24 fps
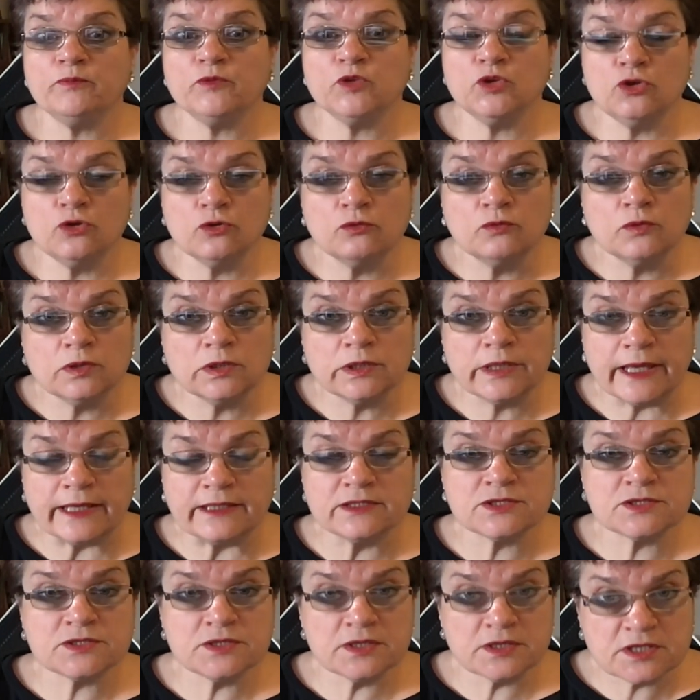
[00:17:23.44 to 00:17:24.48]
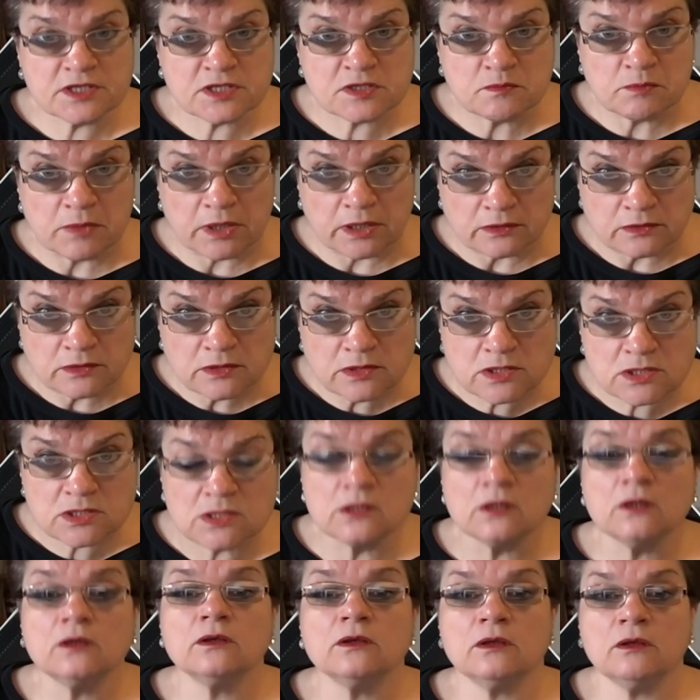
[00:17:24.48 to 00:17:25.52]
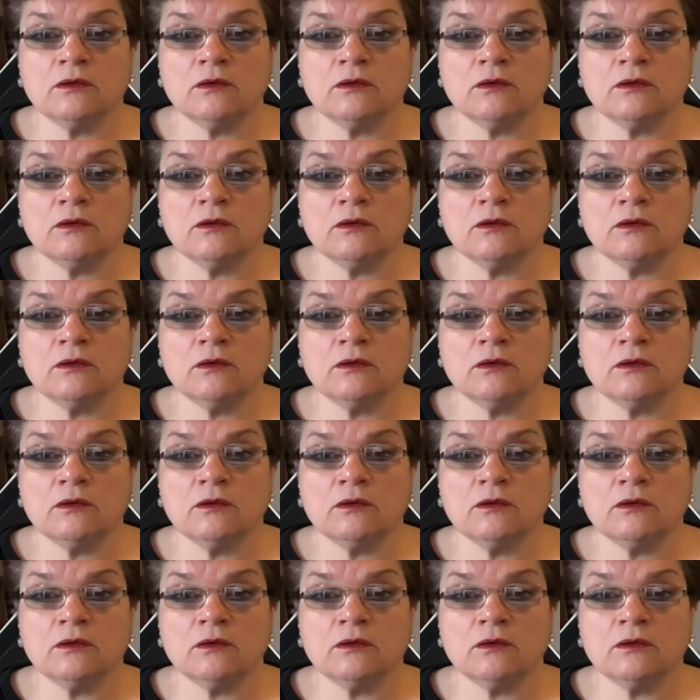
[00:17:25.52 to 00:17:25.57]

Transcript: you will get 6 months